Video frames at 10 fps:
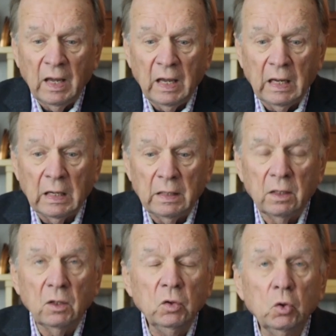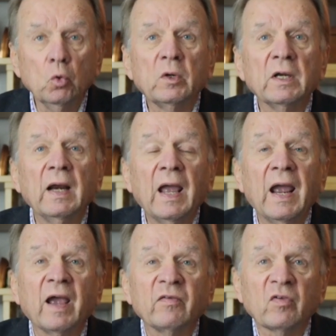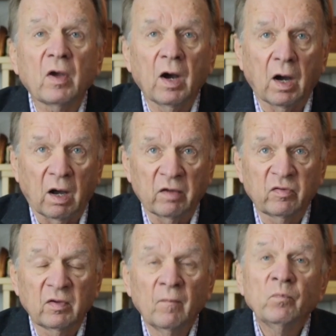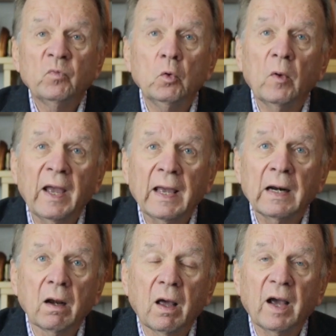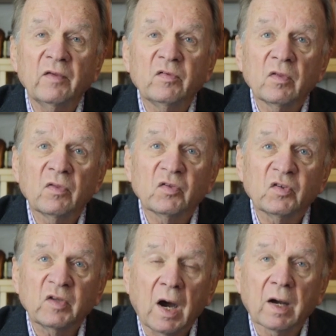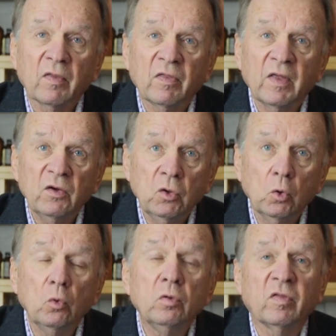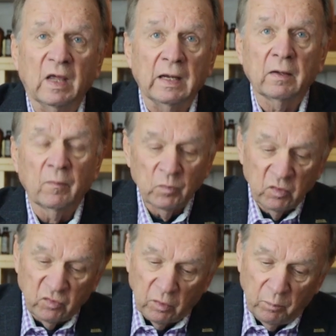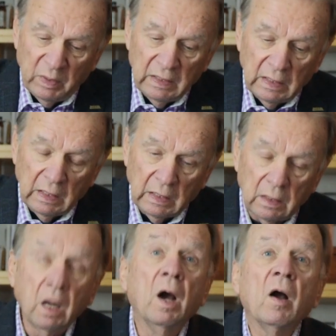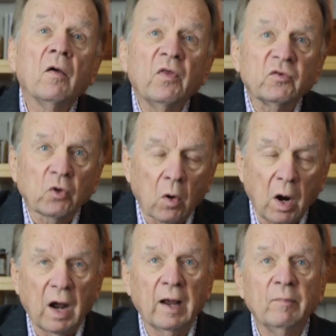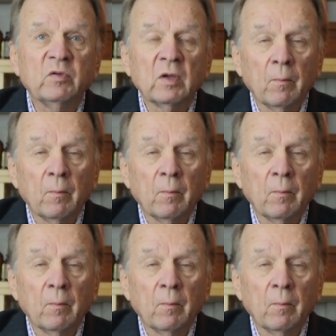and you can ask us to analyze the stock that you think should be in the tribe's